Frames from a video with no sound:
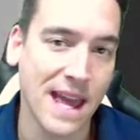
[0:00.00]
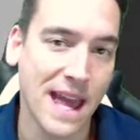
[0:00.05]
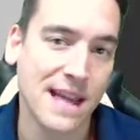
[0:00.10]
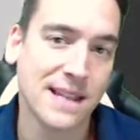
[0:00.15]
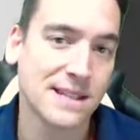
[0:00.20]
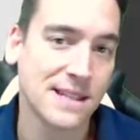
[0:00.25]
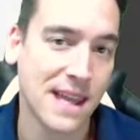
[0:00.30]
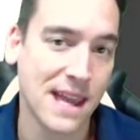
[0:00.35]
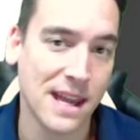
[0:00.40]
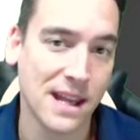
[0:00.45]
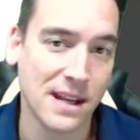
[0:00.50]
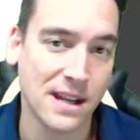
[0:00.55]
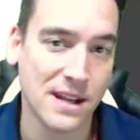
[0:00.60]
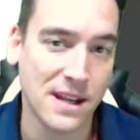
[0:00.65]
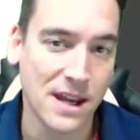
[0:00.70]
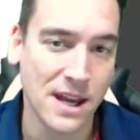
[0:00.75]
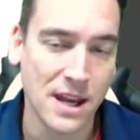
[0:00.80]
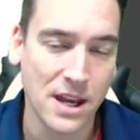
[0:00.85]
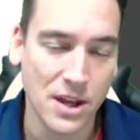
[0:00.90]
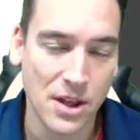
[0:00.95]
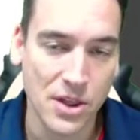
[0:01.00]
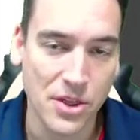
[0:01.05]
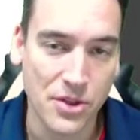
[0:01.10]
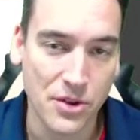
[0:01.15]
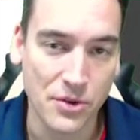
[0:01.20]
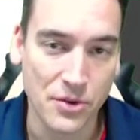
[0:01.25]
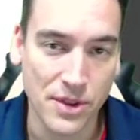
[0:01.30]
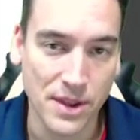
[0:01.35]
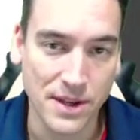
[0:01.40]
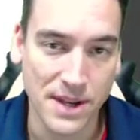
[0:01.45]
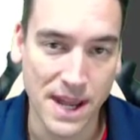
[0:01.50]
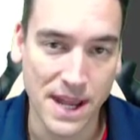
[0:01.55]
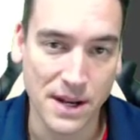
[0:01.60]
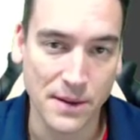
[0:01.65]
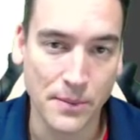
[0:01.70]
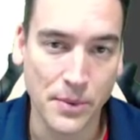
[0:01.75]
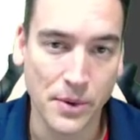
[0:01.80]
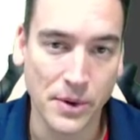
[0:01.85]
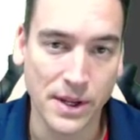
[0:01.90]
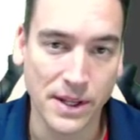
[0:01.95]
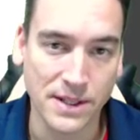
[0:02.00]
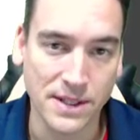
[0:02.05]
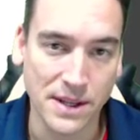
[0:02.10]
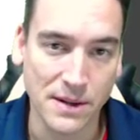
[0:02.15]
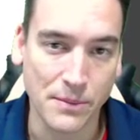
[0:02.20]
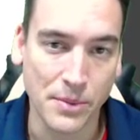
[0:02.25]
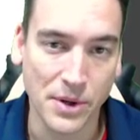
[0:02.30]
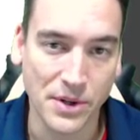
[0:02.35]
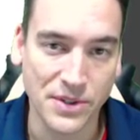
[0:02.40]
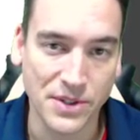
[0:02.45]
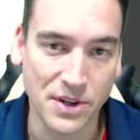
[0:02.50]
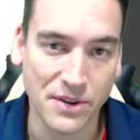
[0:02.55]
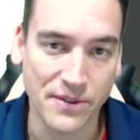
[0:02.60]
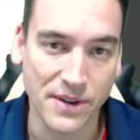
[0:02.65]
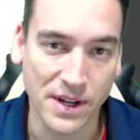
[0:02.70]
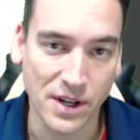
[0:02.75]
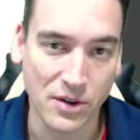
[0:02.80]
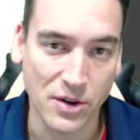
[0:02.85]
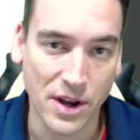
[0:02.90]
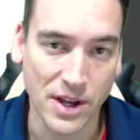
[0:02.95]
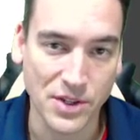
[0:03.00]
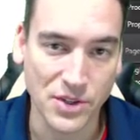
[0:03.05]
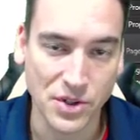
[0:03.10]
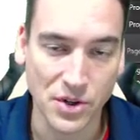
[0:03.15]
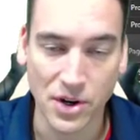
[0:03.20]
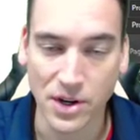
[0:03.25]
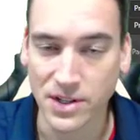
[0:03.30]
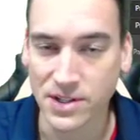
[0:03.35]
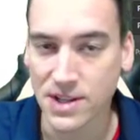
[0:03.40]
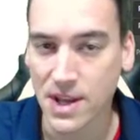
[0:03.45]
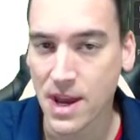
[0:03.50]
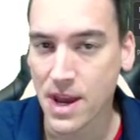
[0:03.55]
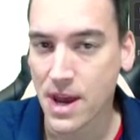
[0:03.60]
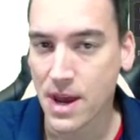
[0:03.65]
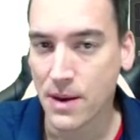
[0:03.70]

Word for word: cascade through the data points and preserve it across charts.